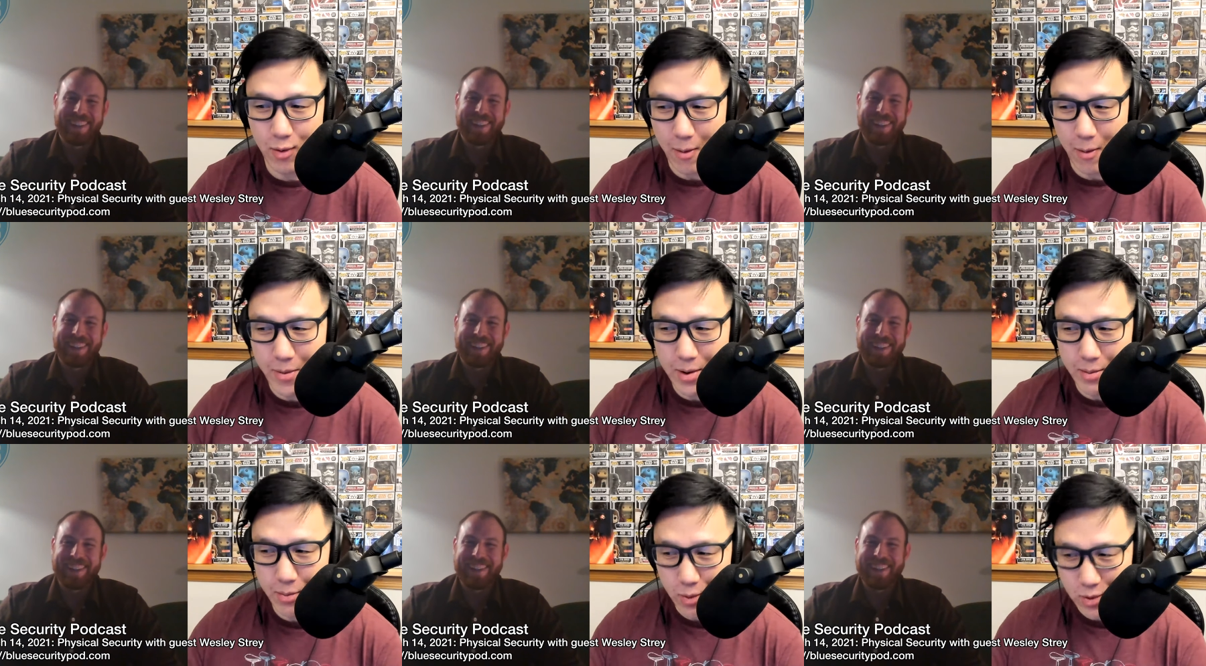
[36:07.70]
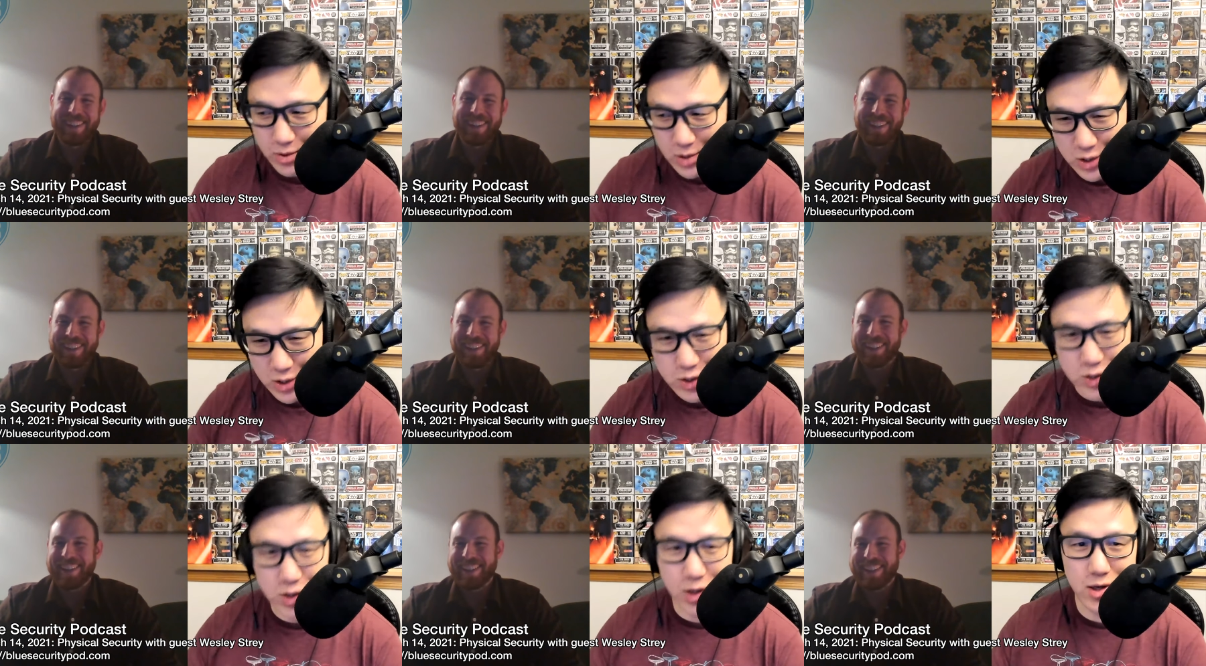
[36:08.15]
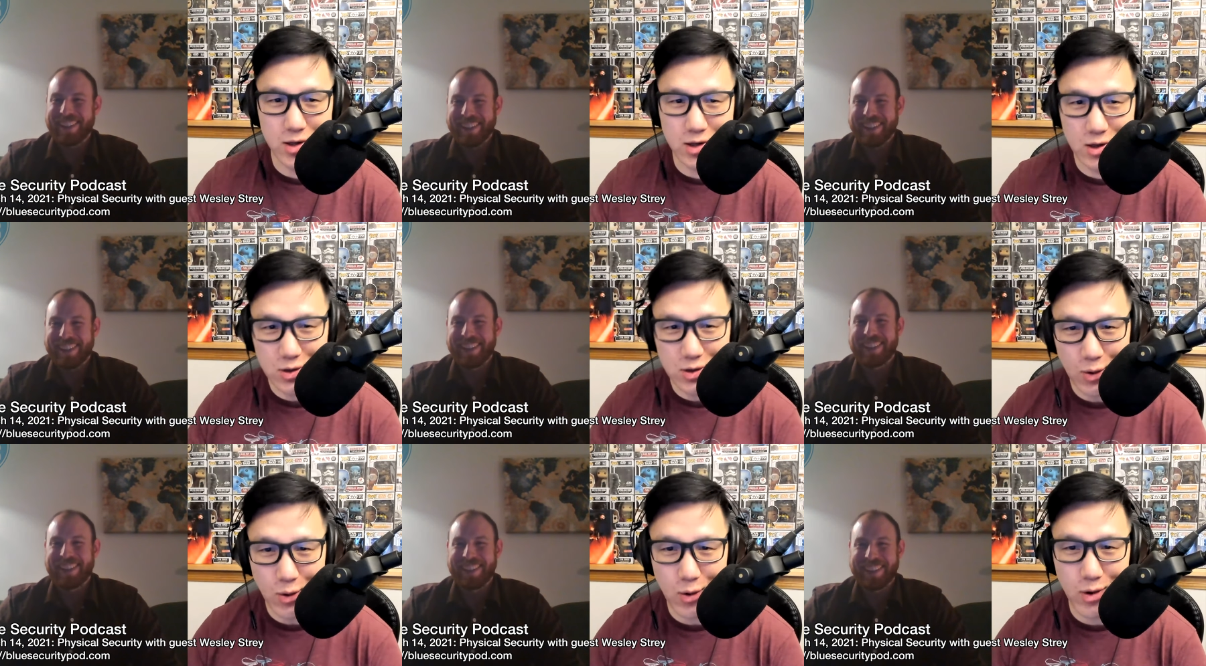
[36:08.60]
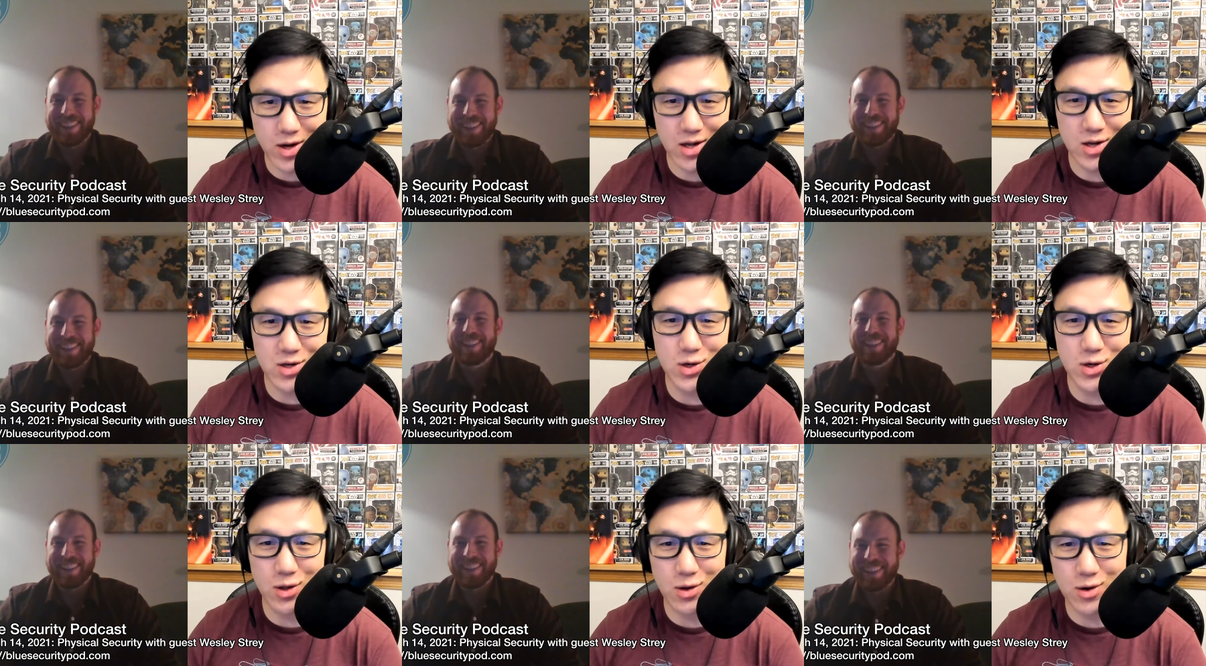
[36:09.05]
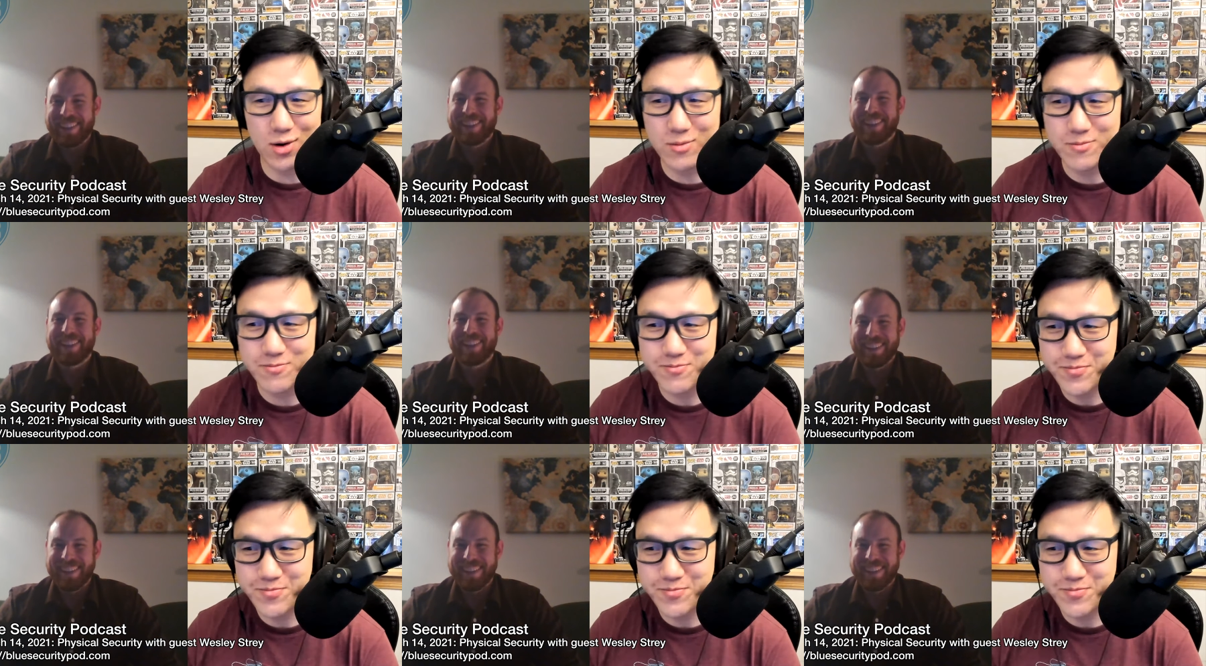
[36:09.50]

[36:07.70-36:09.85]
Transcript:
Speaker 1: where people were just shutting the door on each other.